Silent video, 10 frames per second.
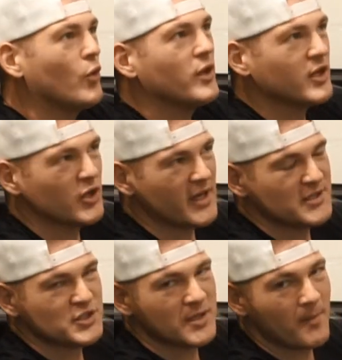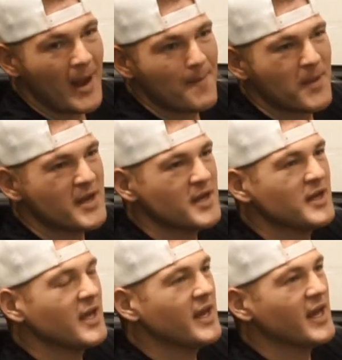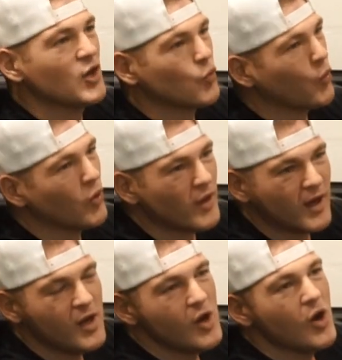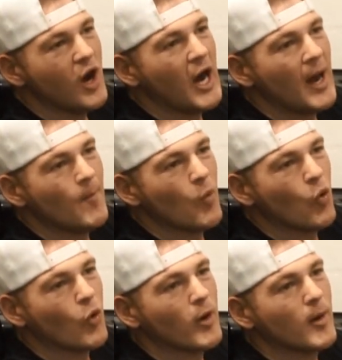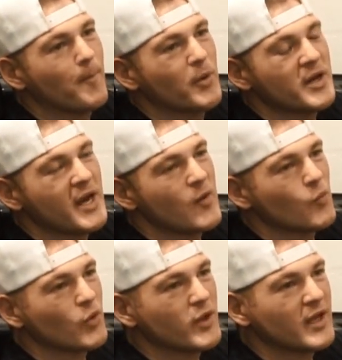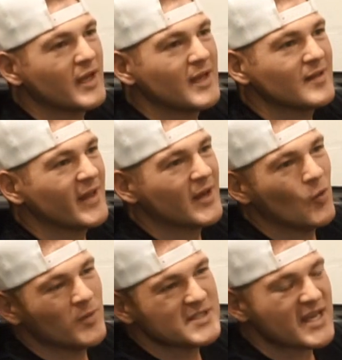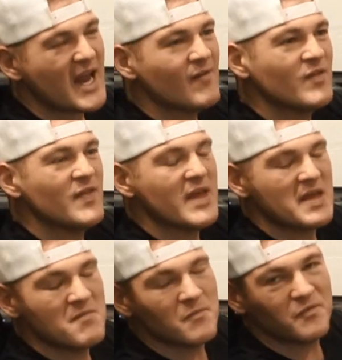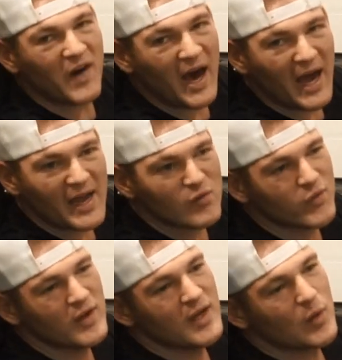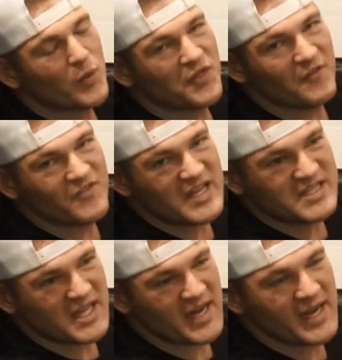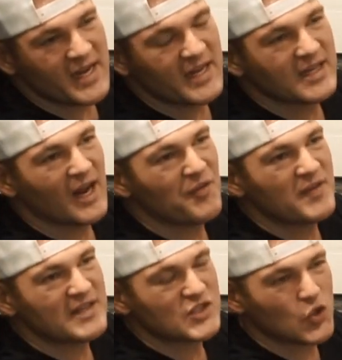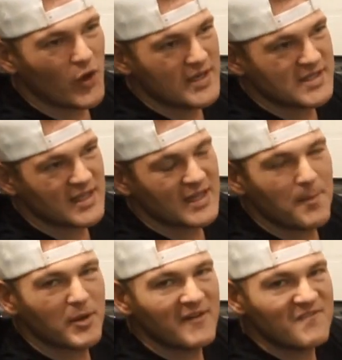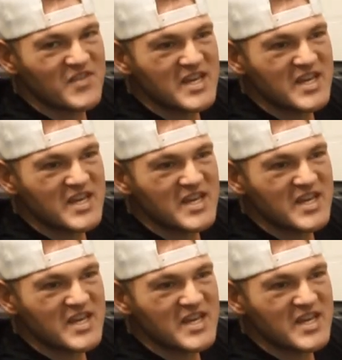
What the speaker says: really good engine, in my opinion, in a Corolla, or putting a really, almost like having the M5 with the V10 in it. I think that's crazy that they put a